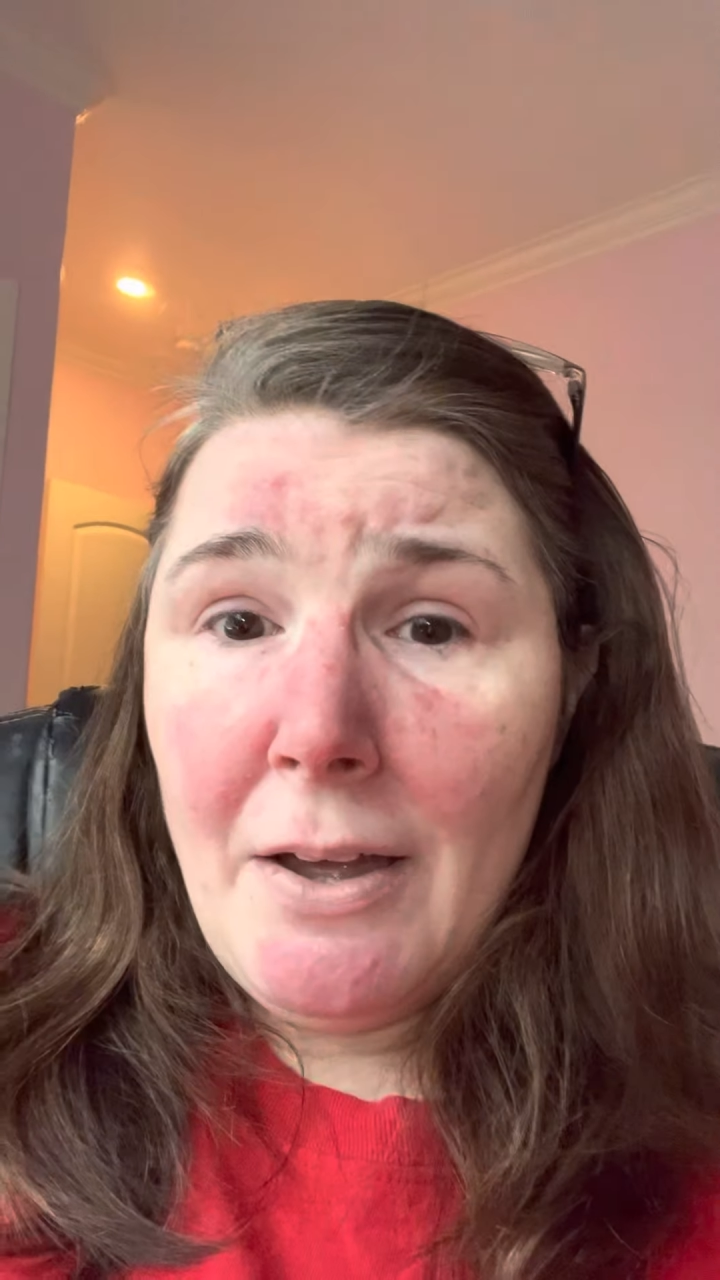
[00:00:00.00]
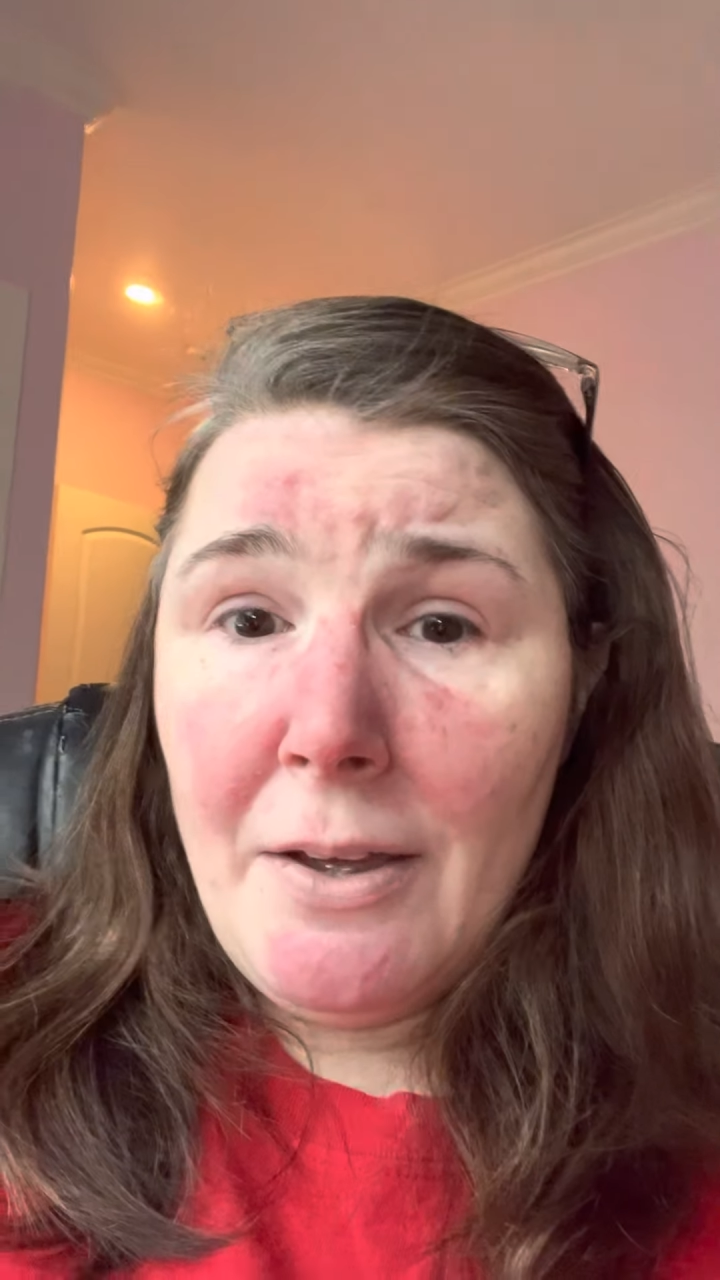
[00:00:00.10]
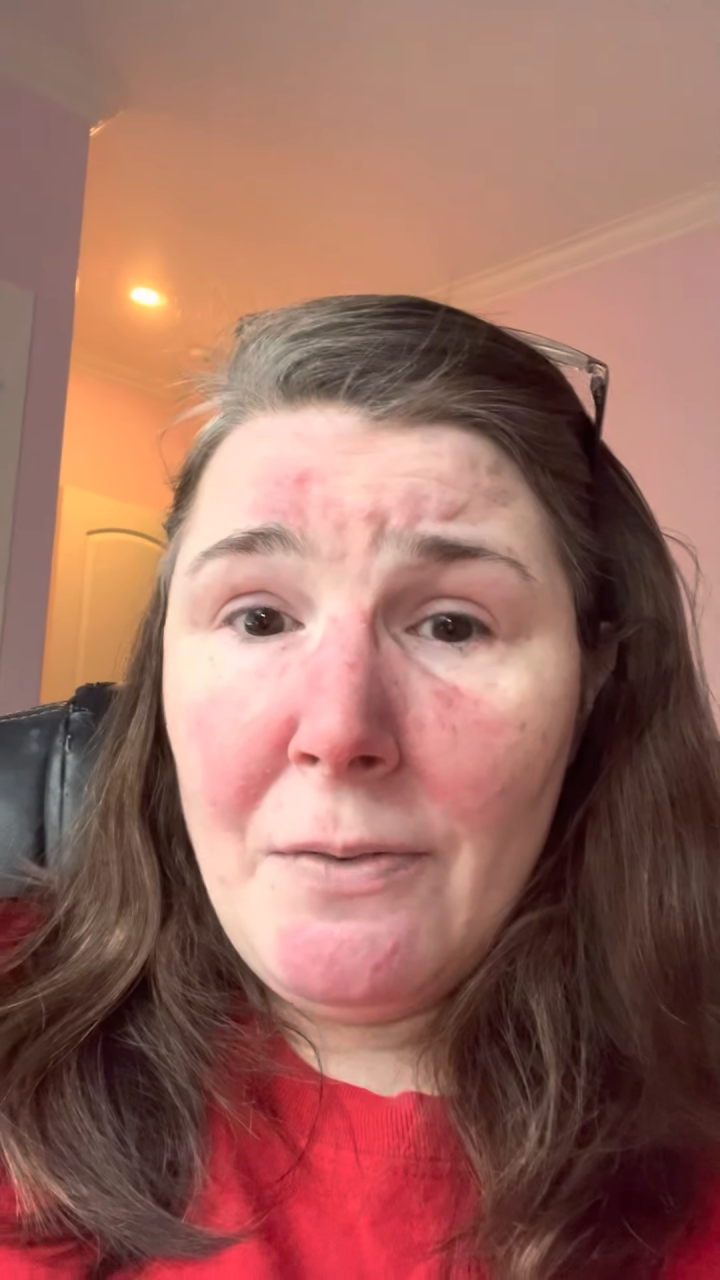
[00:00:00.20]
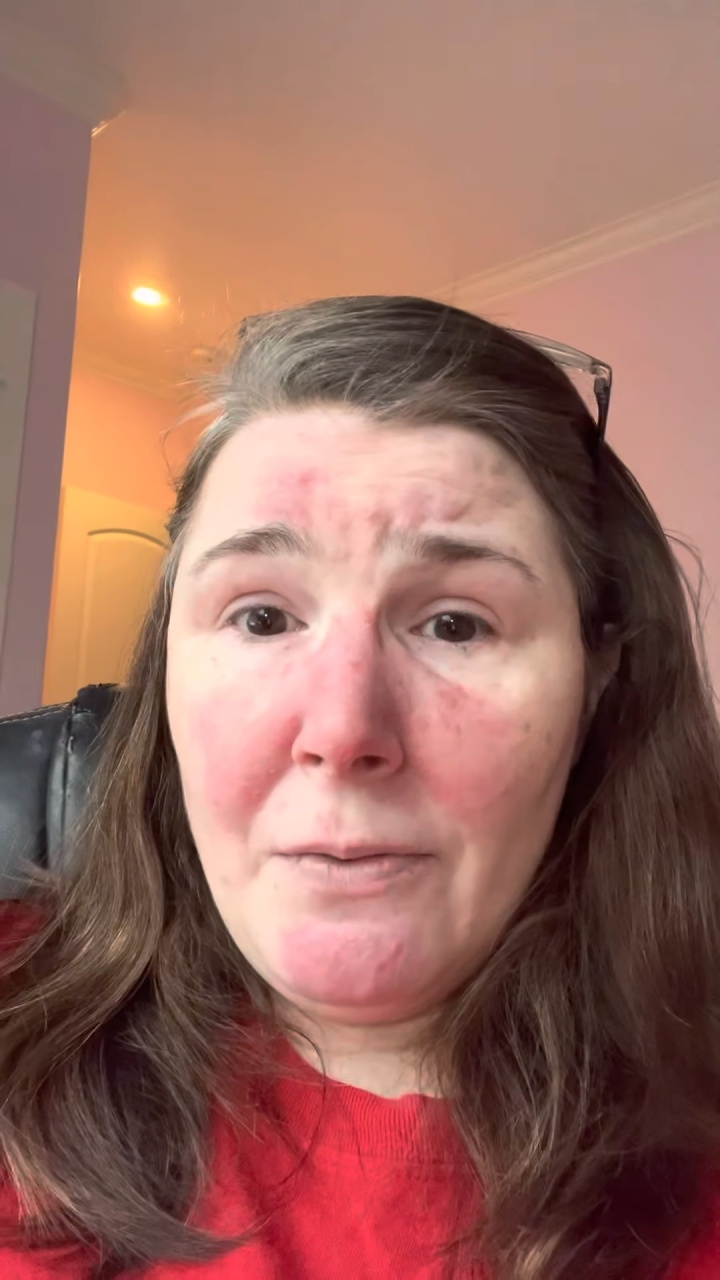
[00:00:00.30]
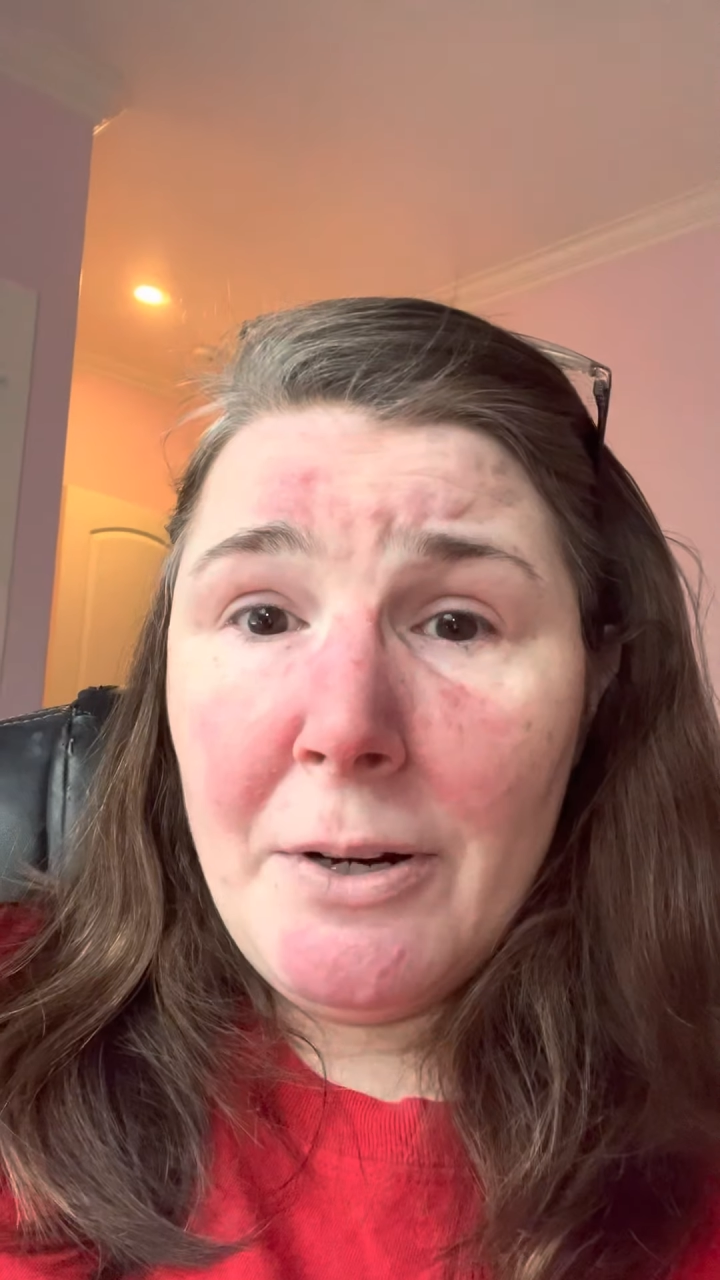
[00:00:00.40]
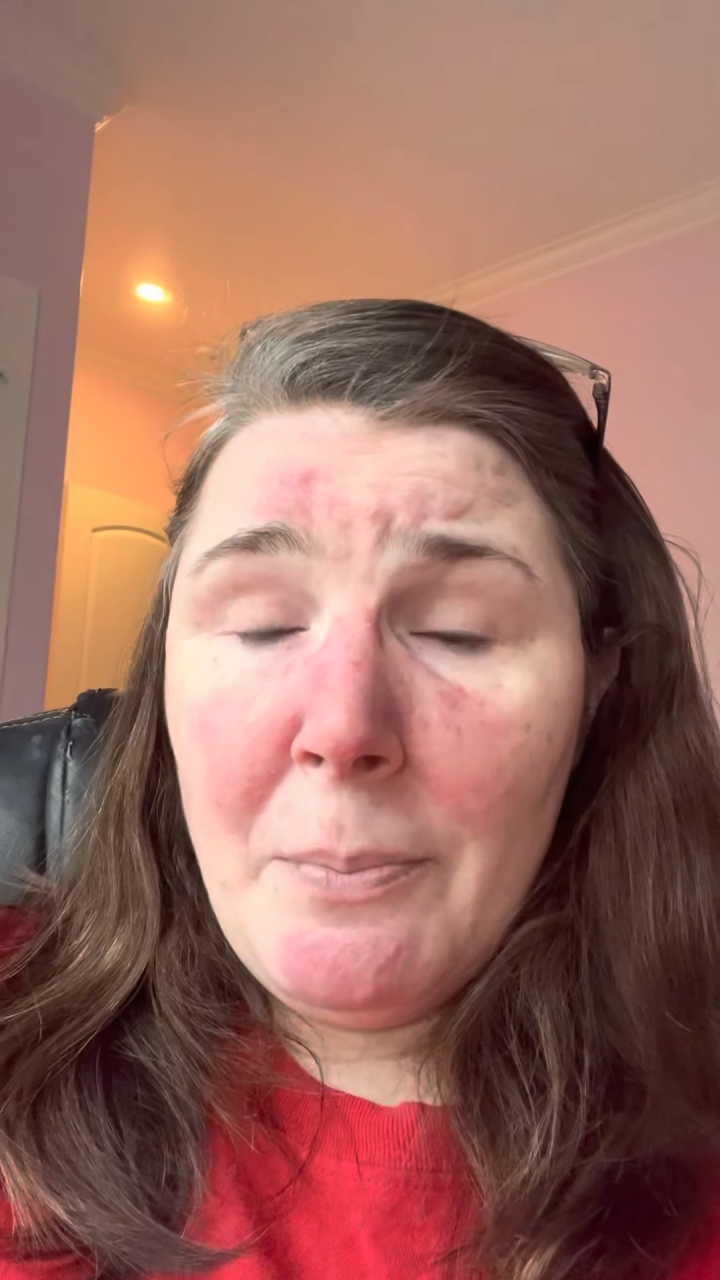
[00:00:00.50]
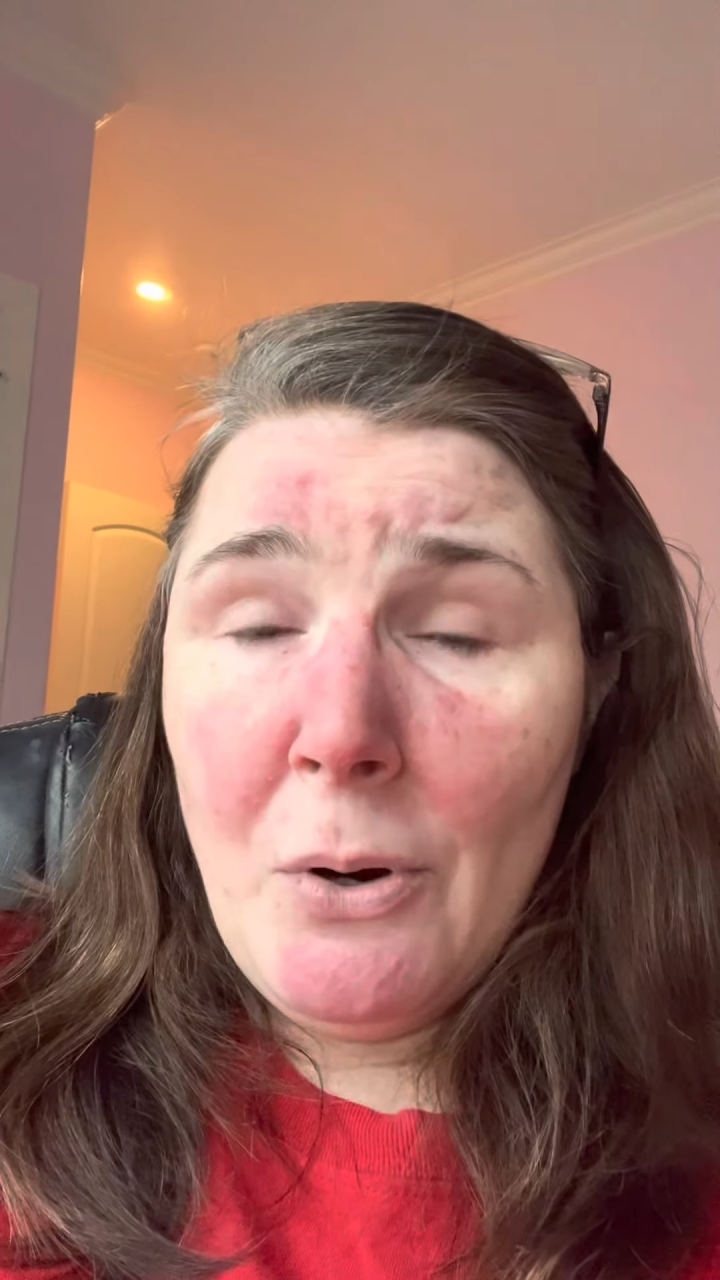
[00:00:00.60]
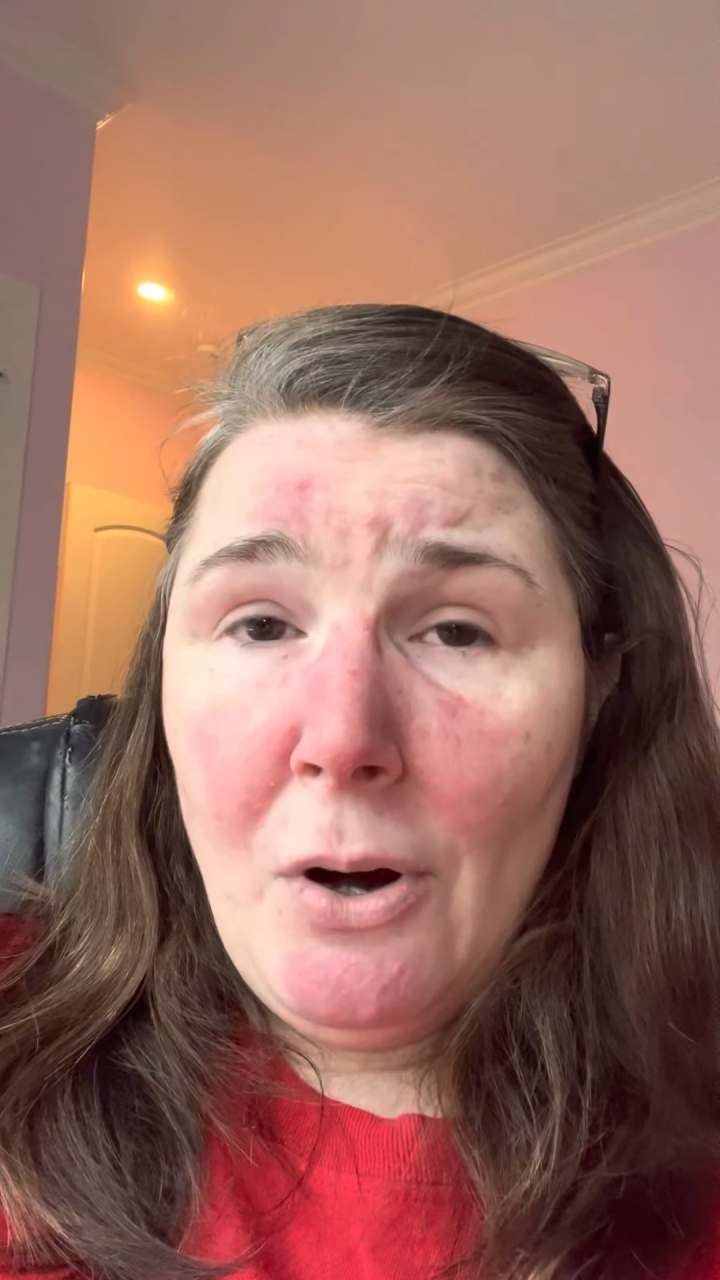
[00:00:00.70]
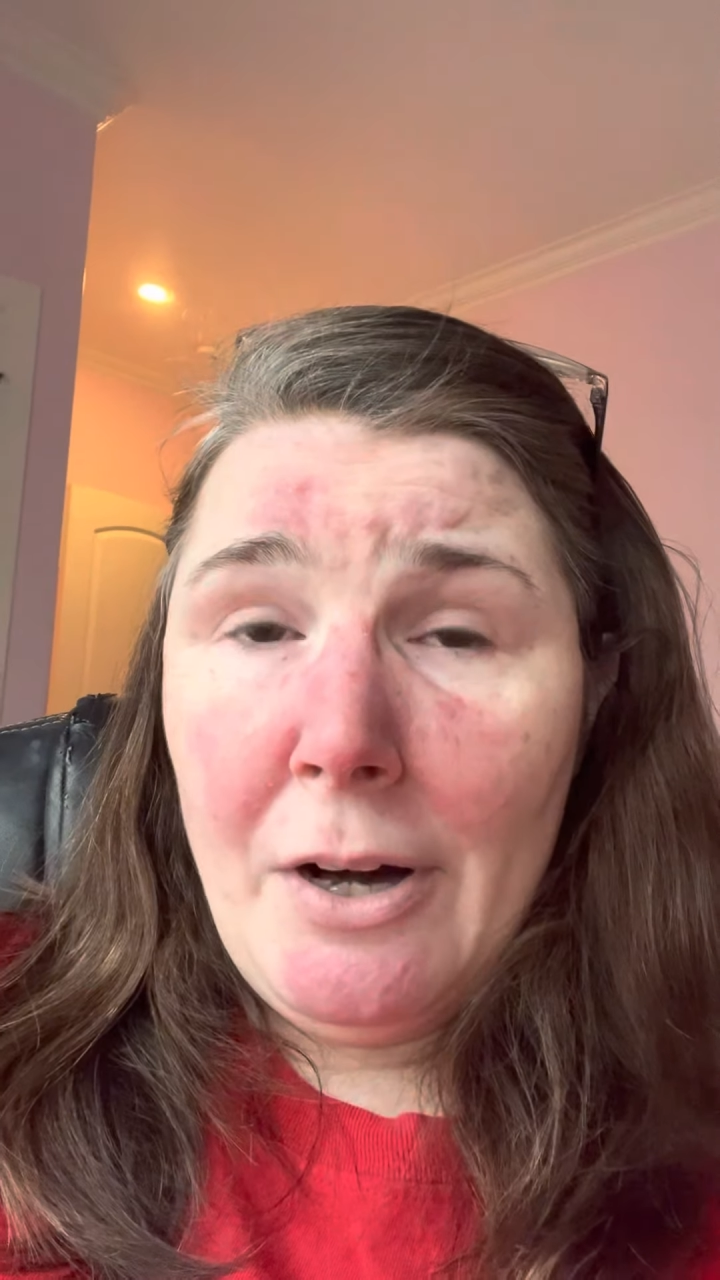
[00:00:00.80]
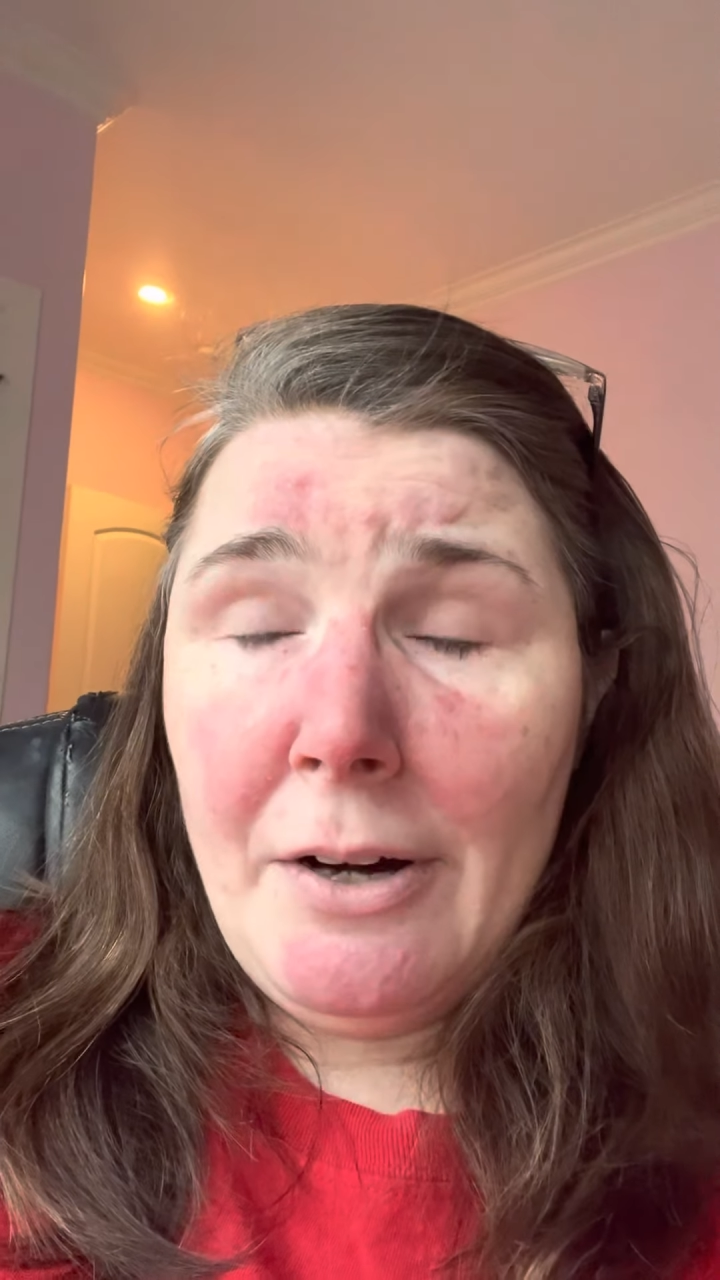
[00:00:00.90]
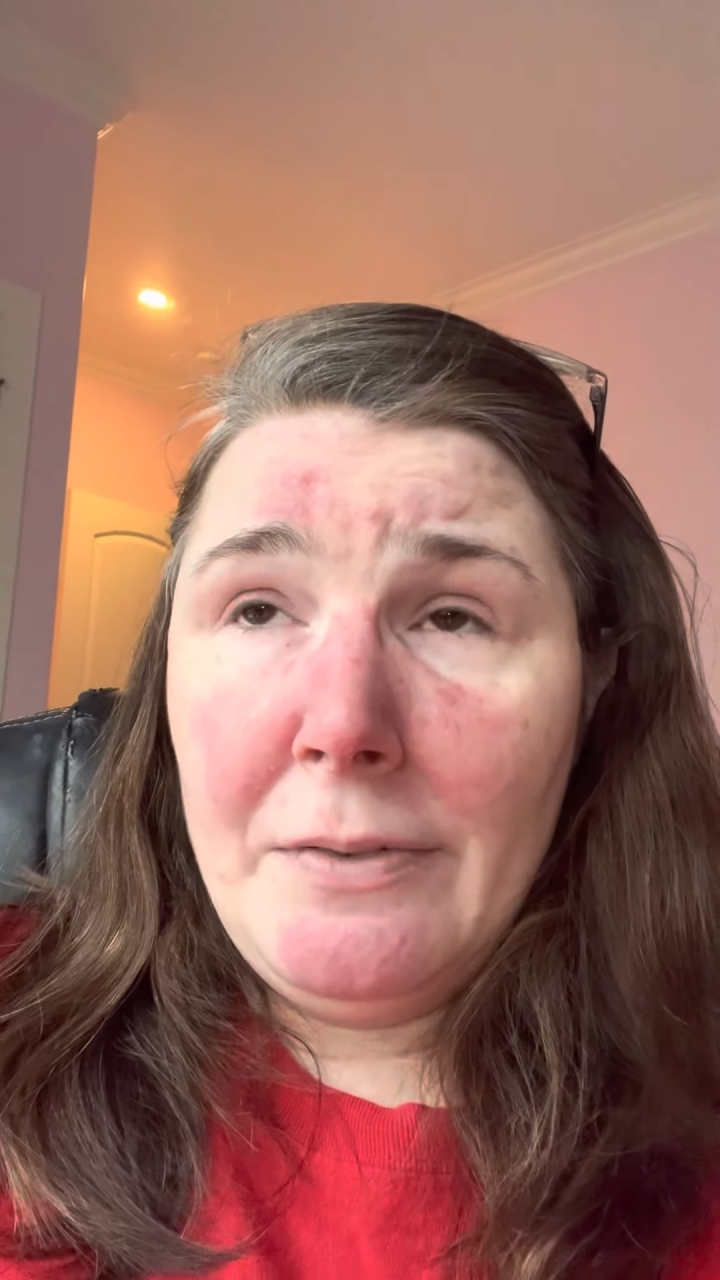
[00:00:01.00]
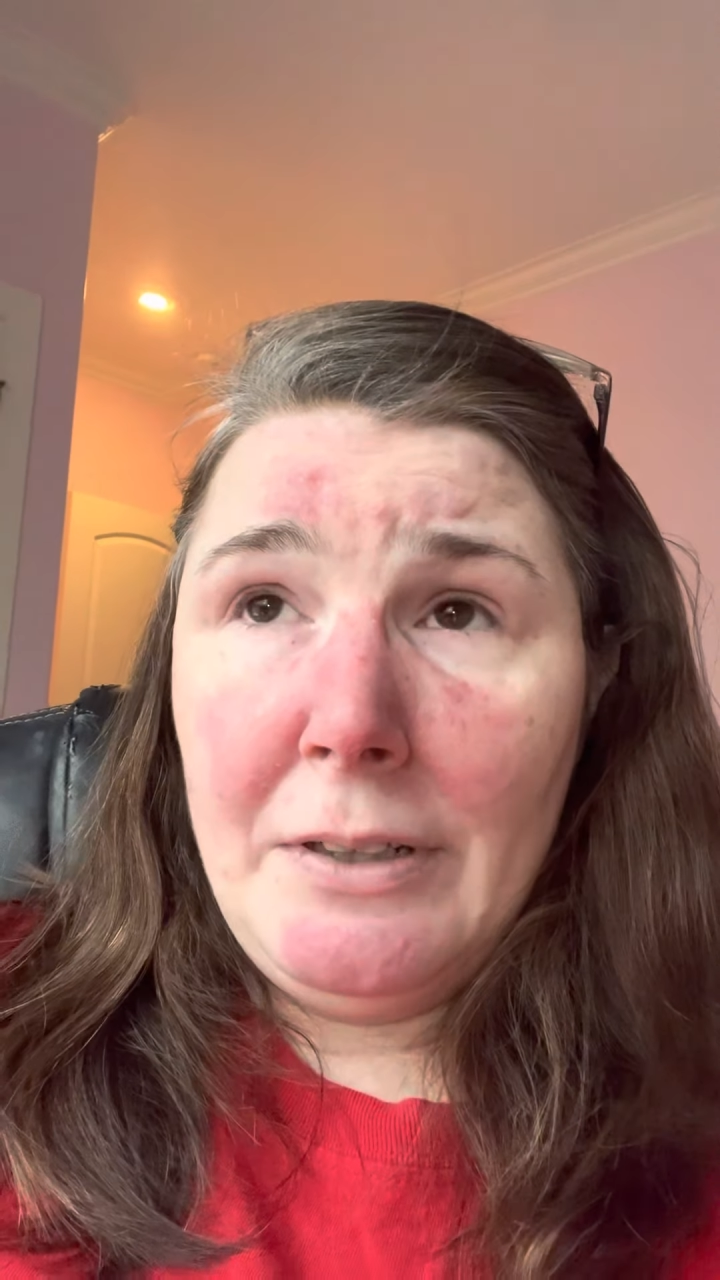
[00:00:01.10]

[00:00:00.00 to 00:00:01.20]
every part of